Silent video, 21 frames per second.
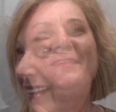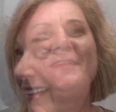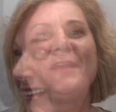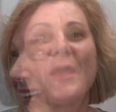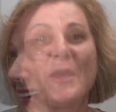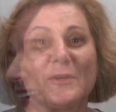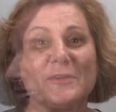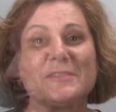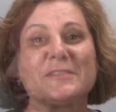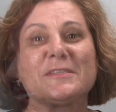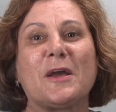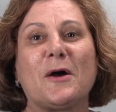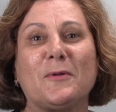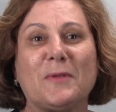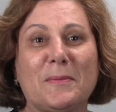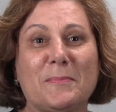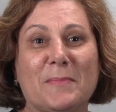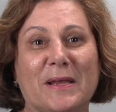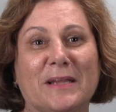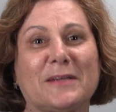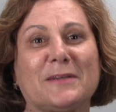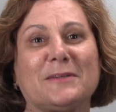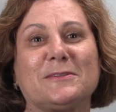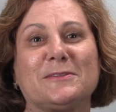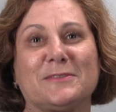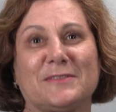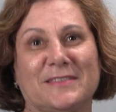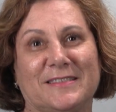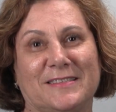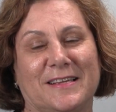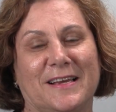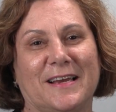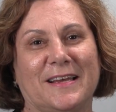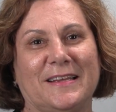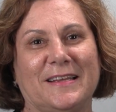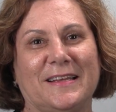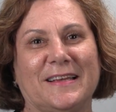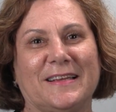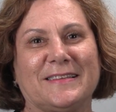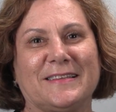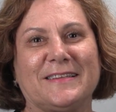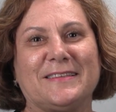The Harris County Medical
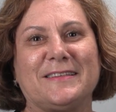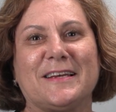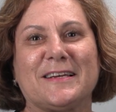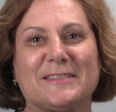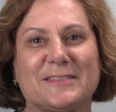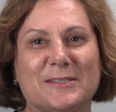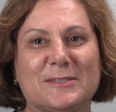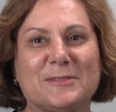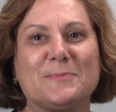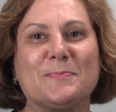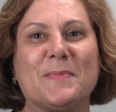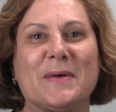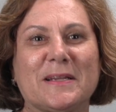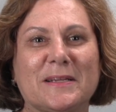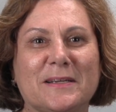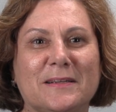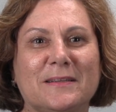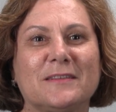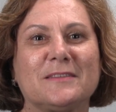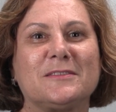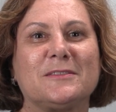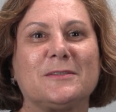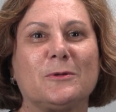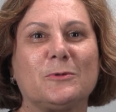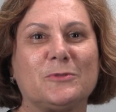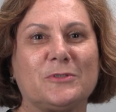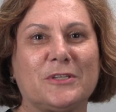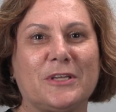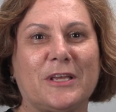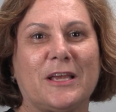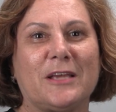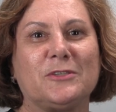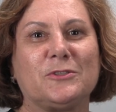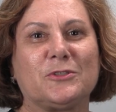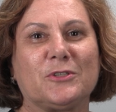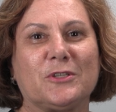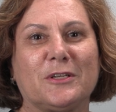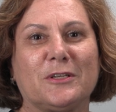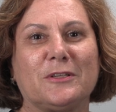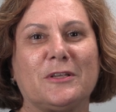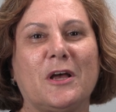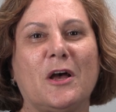Society and the Texas Medical
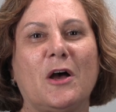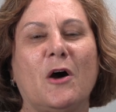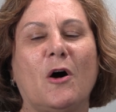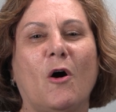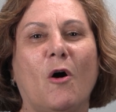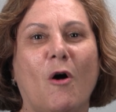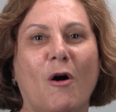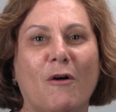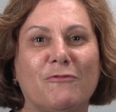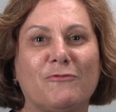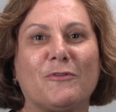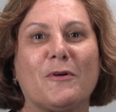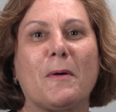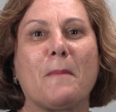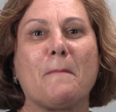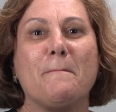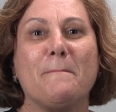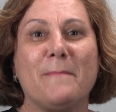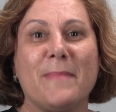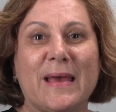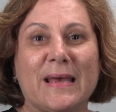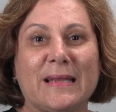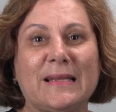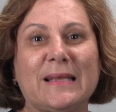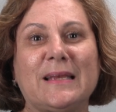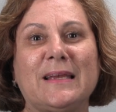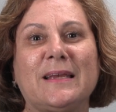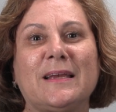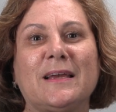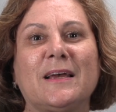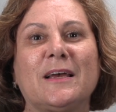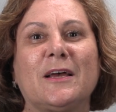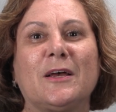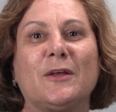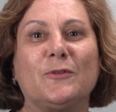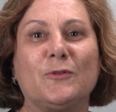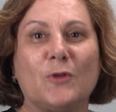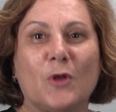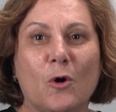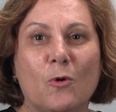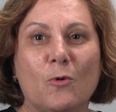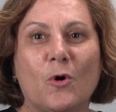Association offer many
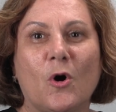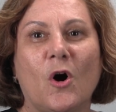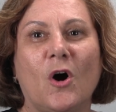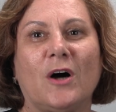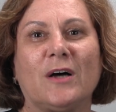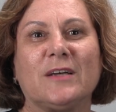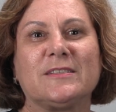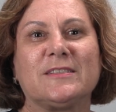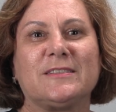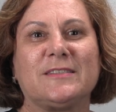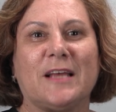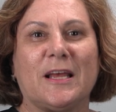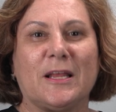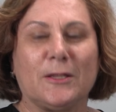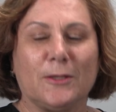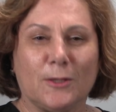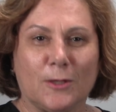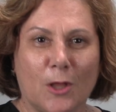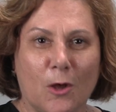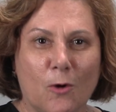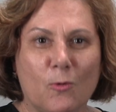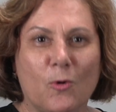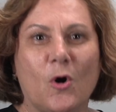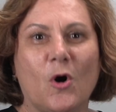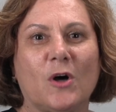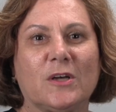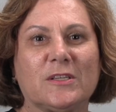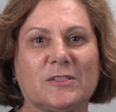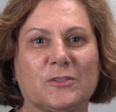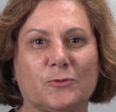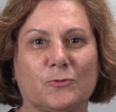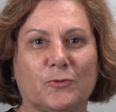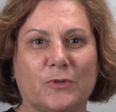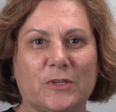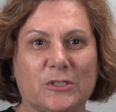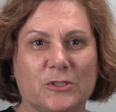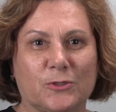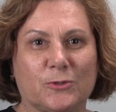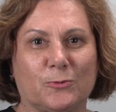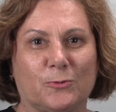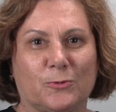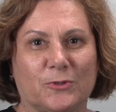no-cost and low-cost
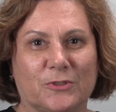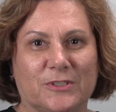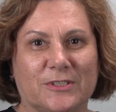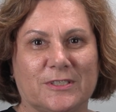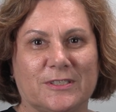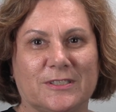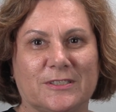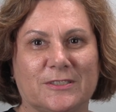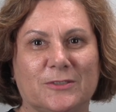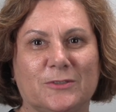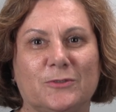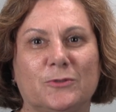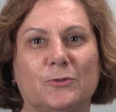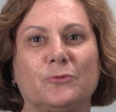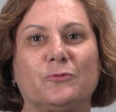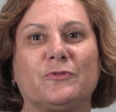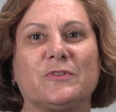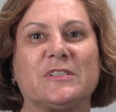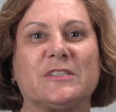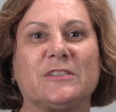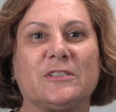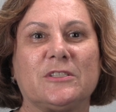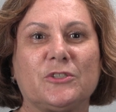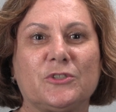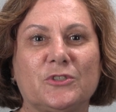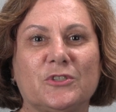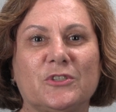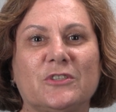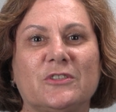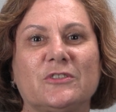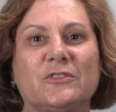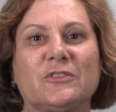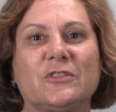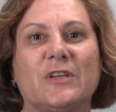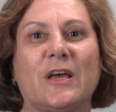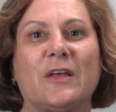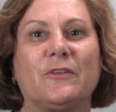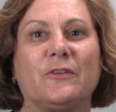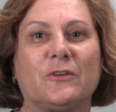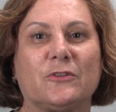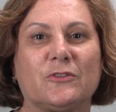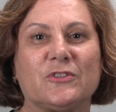resources to physicians
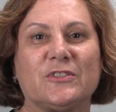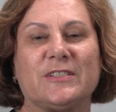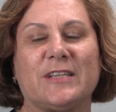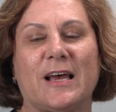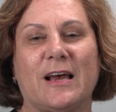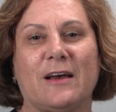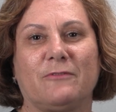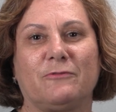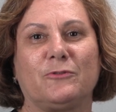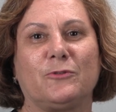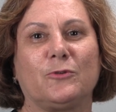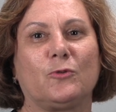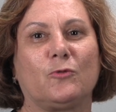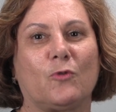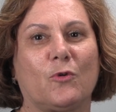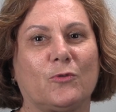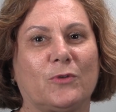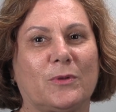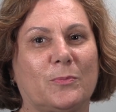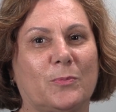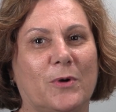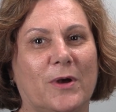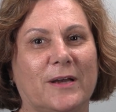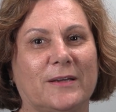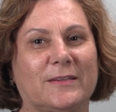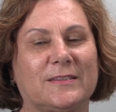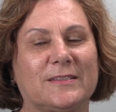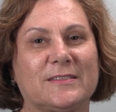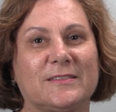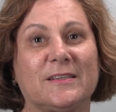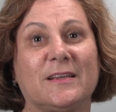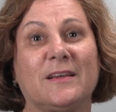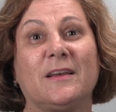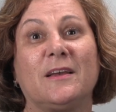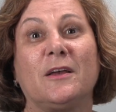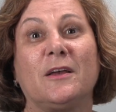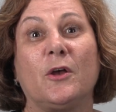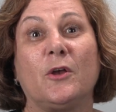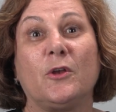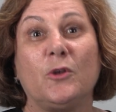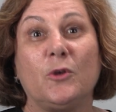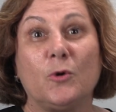and their staff to grow the practice.
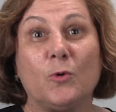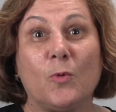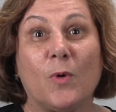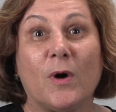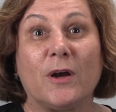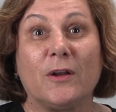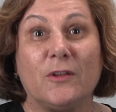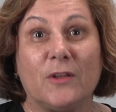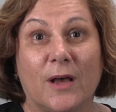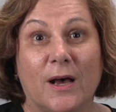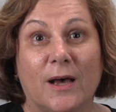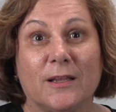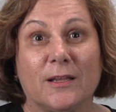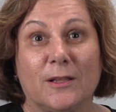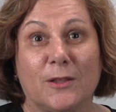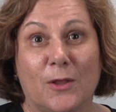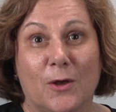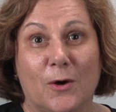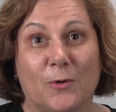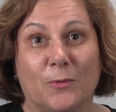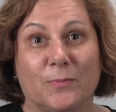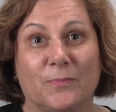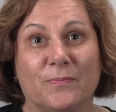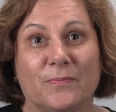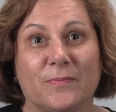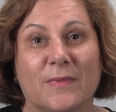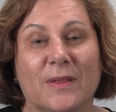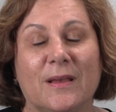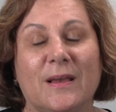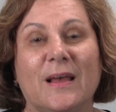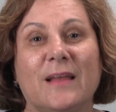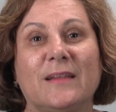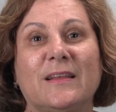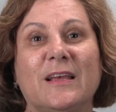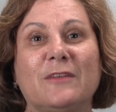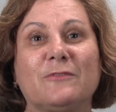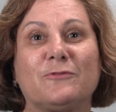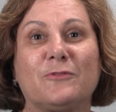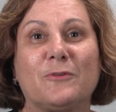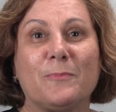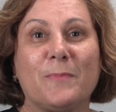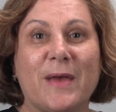You are not alone. The
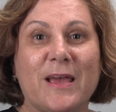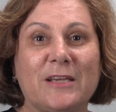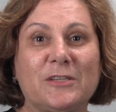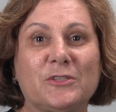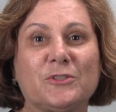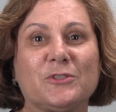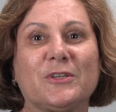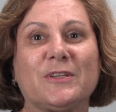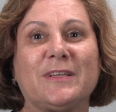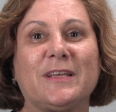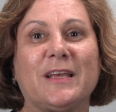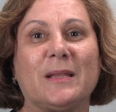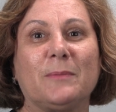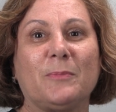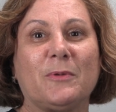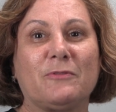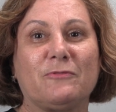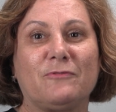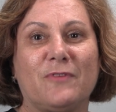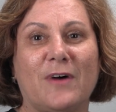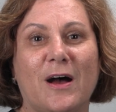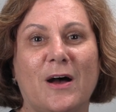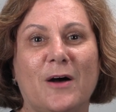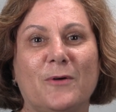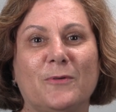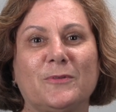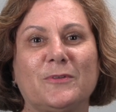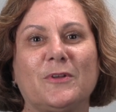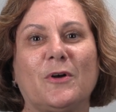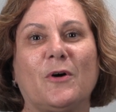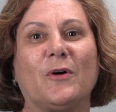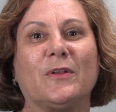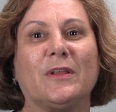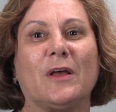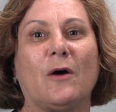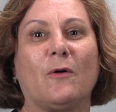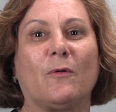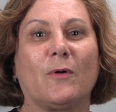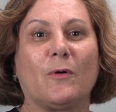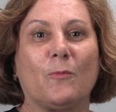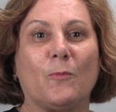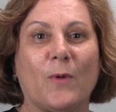information can be found on
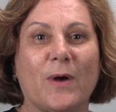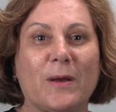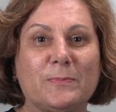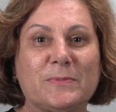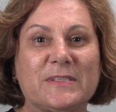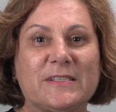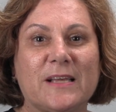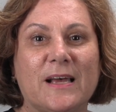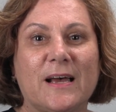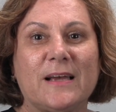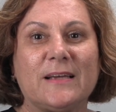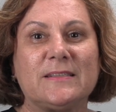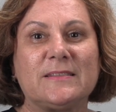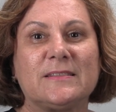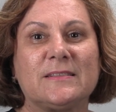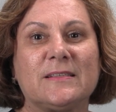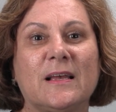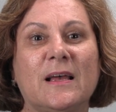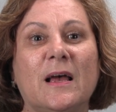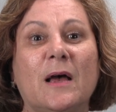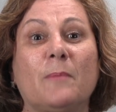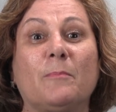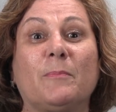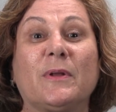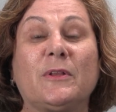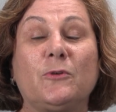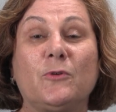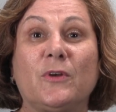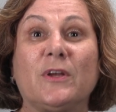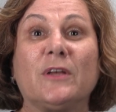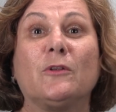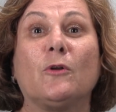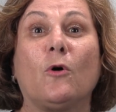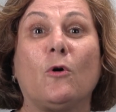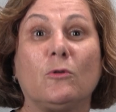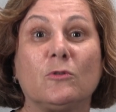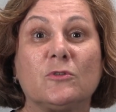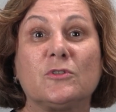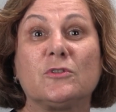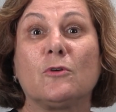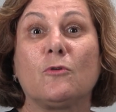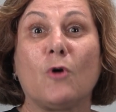our website, but you can
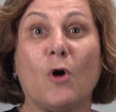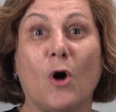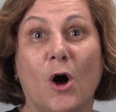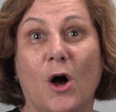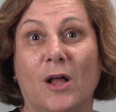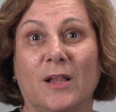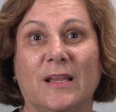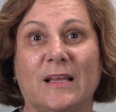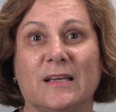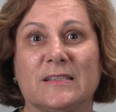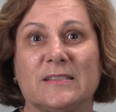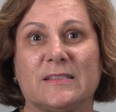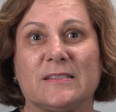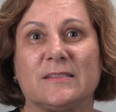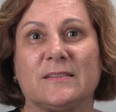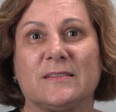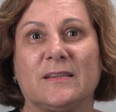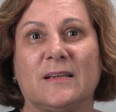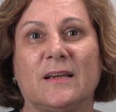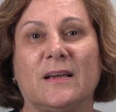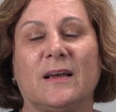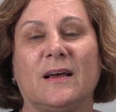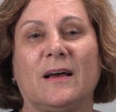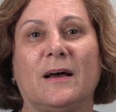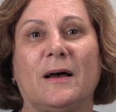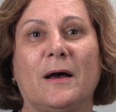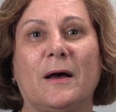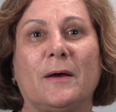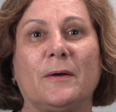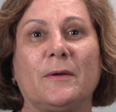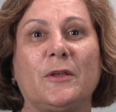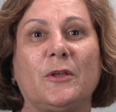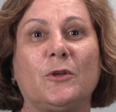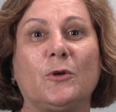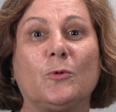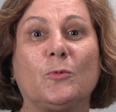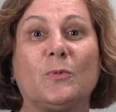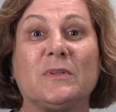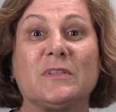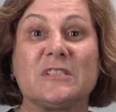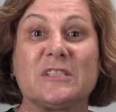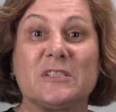also call us.
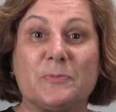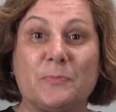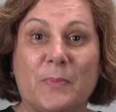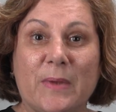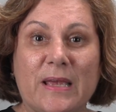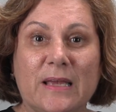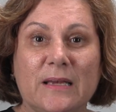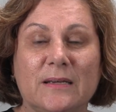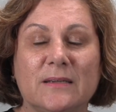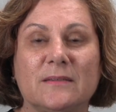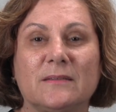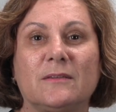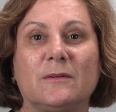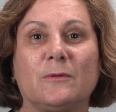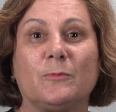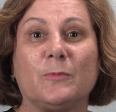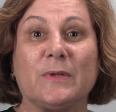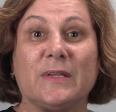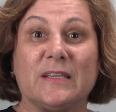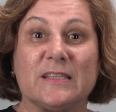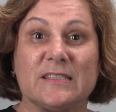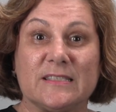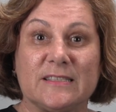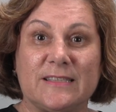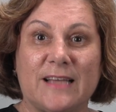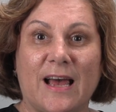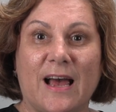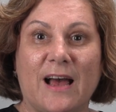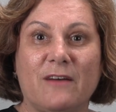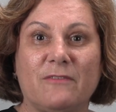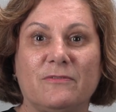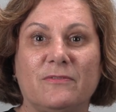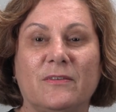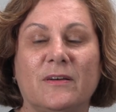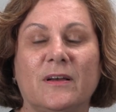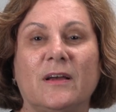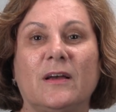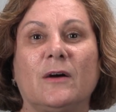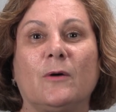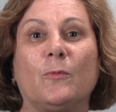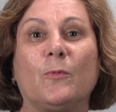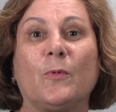You will speak with the staff.
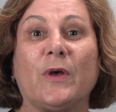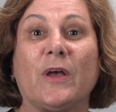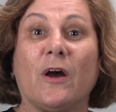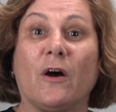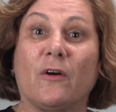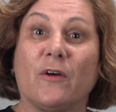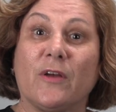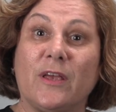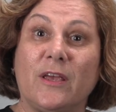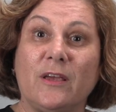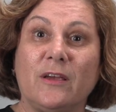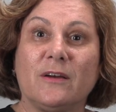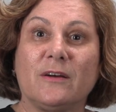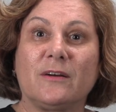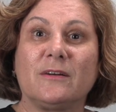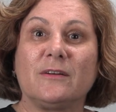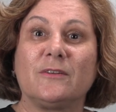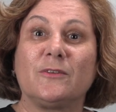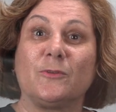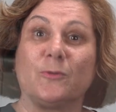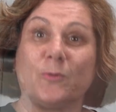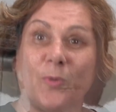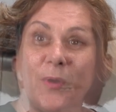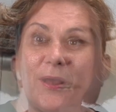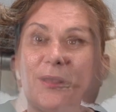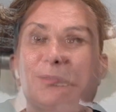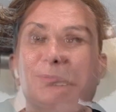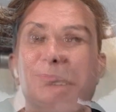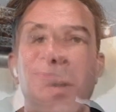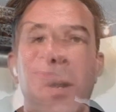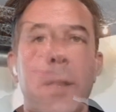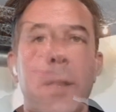We are here to help.